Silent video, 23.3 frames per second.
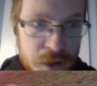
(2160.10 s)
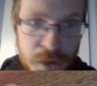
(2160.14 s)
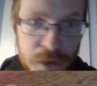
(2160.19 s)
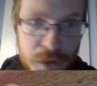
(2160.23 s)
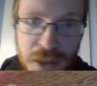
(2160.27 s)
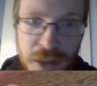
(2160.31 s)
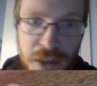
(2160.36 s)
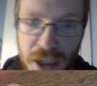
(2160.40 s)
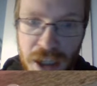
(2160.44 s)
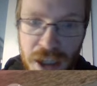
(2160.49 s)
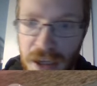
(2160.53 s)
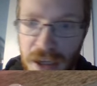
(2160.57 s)

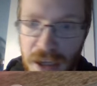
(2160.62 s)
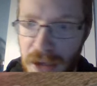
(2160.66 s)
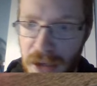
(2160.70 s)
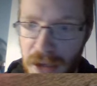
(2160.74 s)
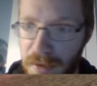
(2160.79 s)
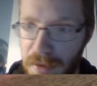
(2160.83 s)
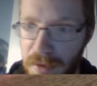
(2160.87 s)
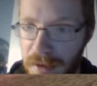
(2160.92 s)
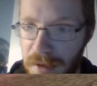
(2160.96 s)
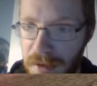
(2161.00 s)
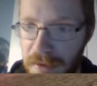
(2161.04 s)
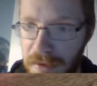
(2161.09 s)
here or South
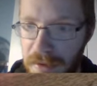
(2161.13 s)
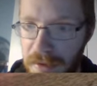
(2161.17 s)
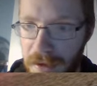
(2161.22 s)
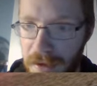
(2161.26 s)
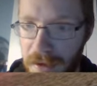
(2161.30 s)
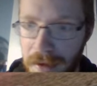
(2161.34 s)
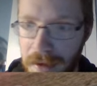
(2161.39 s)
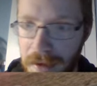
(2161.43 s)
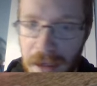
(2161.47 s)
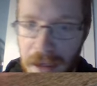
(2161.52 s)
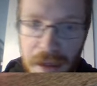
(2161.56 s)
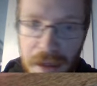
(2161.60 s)

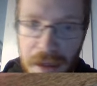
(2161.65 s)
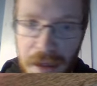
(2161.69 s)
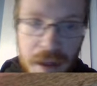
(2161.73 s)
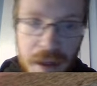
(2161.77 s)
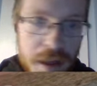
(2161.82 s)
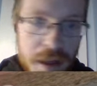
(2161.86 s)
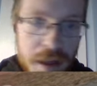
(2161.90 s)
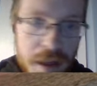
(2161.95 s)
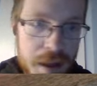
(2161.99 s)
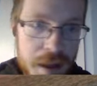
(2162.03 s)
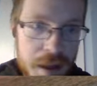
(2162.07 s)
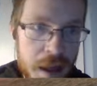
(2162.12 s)
Carolina.
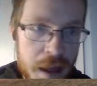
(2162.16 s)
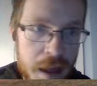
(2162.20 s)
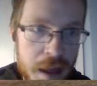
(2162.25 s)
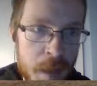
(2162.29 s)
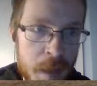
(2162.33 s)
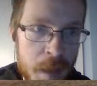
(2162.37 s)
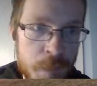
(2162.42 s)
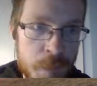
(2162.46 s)
Um,